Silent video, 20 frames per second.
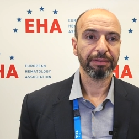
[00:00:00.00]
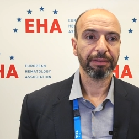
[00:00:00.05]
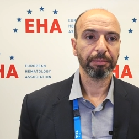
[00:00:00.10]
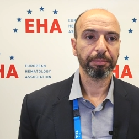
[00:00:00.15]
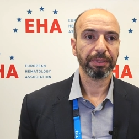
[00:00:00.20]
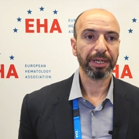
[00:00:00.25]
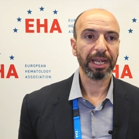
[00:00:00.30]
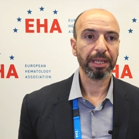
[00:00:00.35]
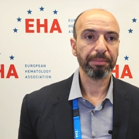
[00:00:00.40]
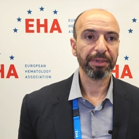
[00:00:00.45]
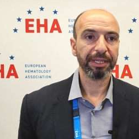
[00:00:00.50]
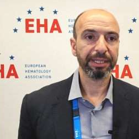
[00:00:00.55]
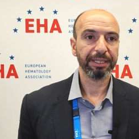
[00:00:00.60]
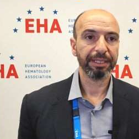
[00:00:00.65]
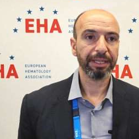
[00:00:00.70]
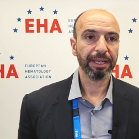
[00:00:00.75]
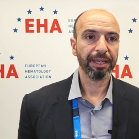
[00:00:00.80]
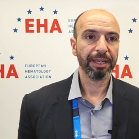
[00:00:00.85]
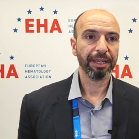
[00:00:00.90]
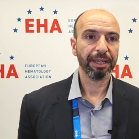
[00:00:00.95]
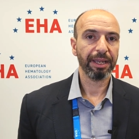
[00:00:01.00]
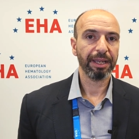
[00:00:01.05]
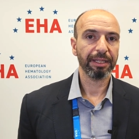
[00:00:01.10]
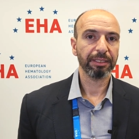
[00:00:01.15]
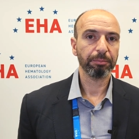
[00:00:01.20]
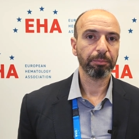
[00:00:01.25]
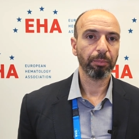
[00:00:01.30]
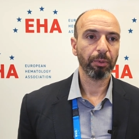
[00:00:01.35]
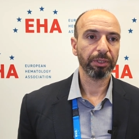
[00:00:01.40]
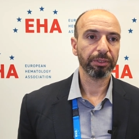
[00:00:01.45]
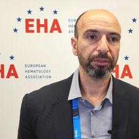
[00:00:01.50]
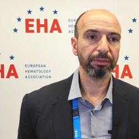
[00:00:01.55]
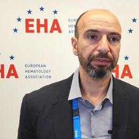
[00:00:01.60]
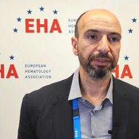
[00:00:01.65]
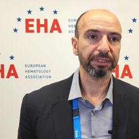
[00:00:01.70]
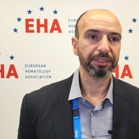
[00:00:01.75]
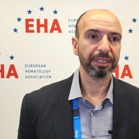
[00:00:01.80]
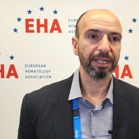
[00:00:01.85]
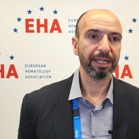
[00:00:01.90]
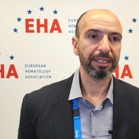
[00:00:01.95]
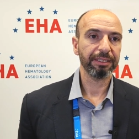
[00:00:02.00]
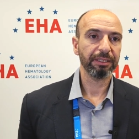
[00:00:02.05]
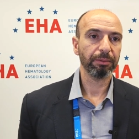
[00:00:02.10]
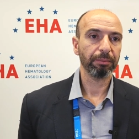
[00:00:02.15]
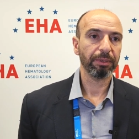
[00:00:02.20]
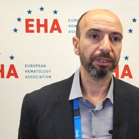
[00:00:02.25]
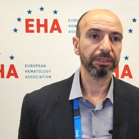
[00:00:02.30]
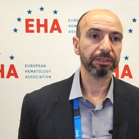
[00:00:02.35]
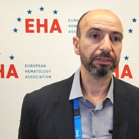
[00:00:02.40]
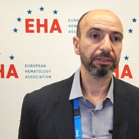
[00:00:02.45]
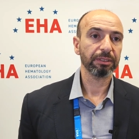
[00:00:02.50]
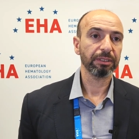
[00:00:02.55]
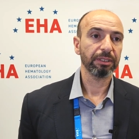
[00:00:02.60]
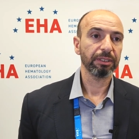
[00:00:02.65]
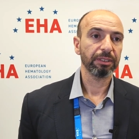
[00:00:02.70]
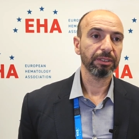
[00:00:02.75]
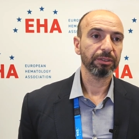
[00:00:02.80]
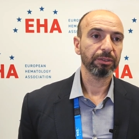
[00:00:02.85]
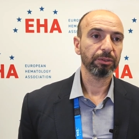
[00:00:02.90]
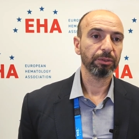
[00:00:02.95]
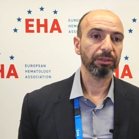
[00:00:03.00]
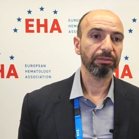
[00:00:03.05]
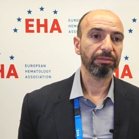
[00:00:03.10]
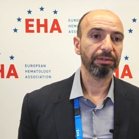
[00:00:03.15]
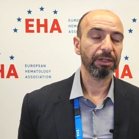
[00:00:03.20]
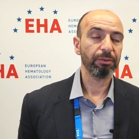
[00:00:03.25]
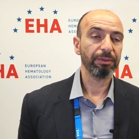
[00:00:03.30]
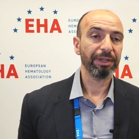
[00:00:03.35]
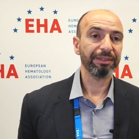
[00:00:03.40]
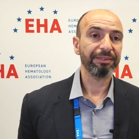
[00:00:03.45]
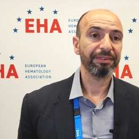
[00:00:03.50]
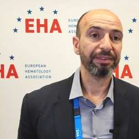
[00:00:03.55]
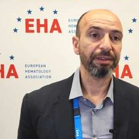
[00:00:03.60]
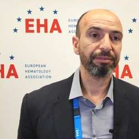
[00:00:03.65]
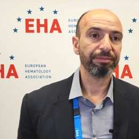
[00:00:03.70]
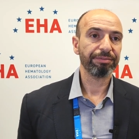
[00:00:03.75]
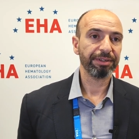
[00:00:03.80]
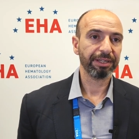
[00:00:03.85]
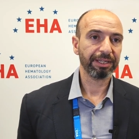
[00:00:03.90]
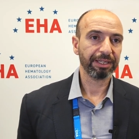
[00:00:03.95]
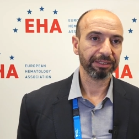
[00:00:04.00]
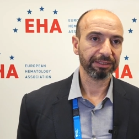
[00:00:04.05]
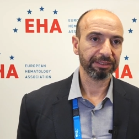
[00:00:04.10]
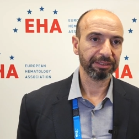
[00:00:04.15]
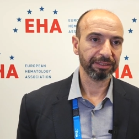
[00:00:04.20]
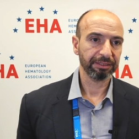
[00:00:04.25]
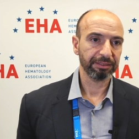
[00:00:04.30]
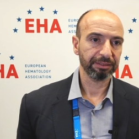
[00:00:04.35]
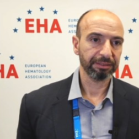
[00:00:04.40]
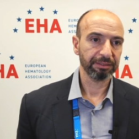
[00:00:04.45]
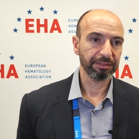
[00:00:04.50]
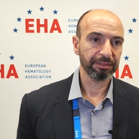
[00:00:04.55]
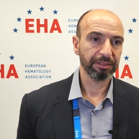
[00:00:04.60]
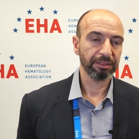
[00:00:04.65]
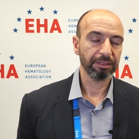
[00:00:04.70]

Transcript: The primary uh, endpoint of the study was to evaluate the efficacy